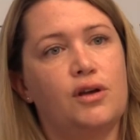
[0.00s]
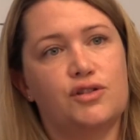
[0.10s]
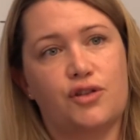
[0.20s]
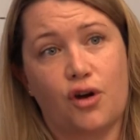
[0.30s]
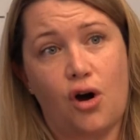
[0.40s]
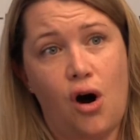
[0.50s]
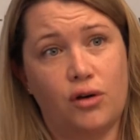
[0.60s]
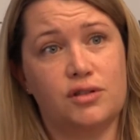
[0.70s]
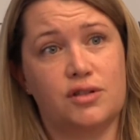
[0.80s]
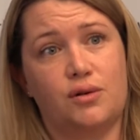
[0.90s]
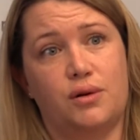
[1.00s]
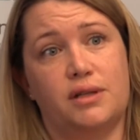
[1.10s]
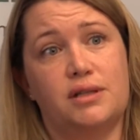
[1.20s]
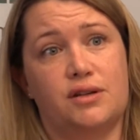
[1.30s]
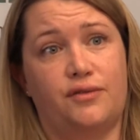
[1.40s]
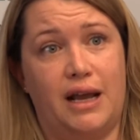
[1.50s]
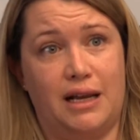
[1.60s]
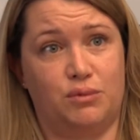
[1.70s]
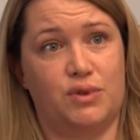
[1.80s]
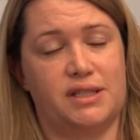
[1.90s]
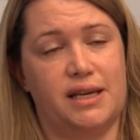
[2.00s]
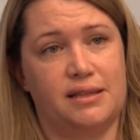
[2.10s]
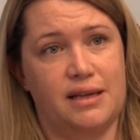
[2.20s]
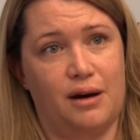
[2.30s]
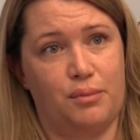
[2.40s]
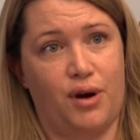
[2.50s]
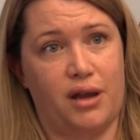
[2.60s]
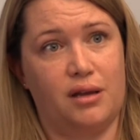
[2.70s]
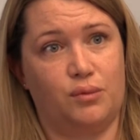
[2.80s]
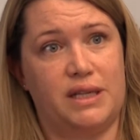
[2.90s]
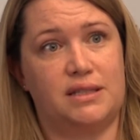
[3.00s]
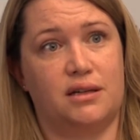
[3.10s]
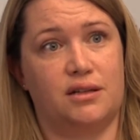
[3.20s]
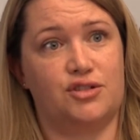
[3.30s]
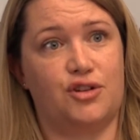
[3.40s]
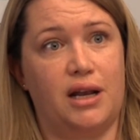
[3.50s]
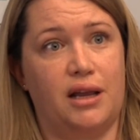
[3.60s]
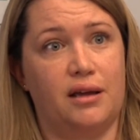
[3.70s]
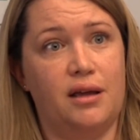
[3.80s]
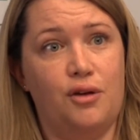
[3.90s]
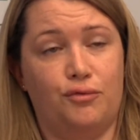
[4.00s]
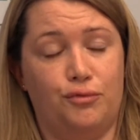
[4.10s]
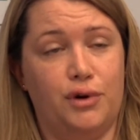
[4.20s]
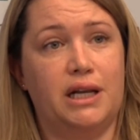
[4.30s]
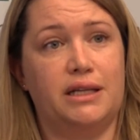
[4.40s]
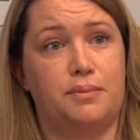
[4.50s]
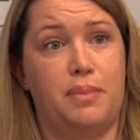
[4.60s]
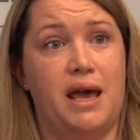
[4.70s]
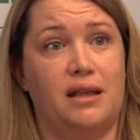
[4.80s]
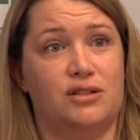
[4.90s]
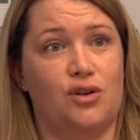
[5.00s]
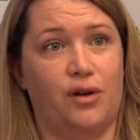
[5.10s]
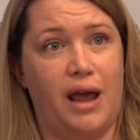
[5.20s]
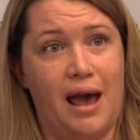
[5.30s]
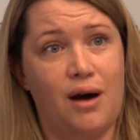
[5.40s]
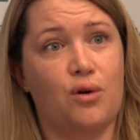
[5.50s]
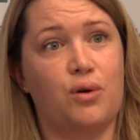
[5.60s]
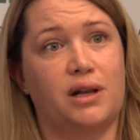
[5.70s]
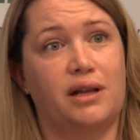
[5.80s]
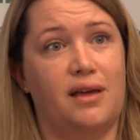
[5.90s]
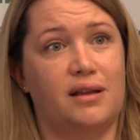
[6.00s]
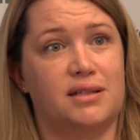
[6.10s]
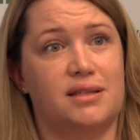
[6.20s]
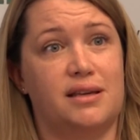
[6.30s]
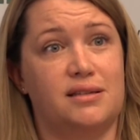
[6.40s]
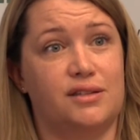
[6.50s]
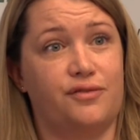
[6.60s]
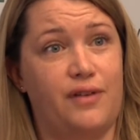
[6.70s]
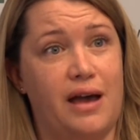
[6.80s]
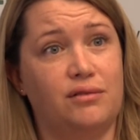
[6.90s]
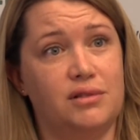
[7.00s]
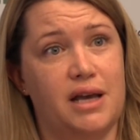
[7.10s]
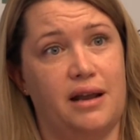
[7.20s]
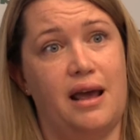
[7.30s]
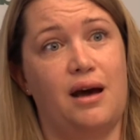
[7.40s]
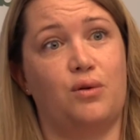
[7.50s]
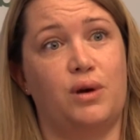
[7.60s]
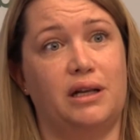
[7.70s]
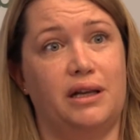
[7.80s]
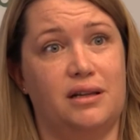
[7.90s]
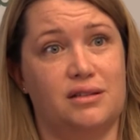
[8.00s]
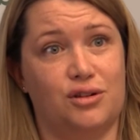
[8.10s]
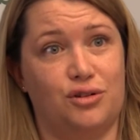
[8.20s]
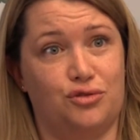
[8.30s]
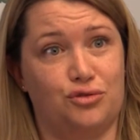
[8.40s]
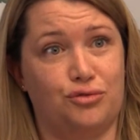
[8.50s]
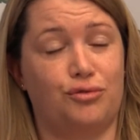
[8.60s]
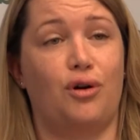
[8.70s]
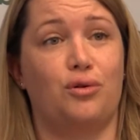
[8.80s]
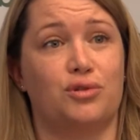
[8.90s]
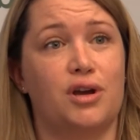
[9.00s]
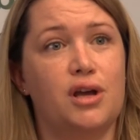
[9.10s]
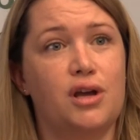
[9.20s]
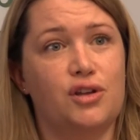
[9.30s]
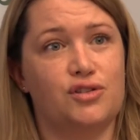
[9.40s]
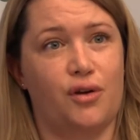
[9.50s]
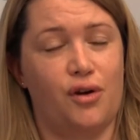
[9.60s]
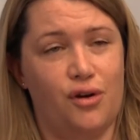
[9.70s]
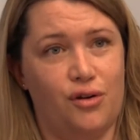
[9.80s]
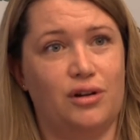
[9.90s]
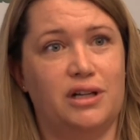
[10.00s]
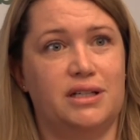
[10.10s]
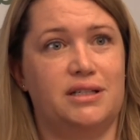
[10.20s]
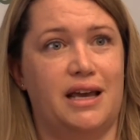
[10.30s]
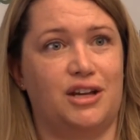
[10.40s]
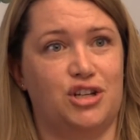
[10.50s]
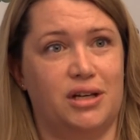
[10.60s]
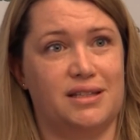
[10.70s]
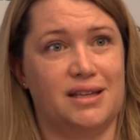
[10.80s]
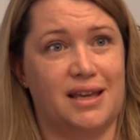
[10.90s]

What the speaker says: So the consequence of an animal disease outbreak in Western Australia really depends on how quickly that disease is found and how quickly it is controlled. So early detection is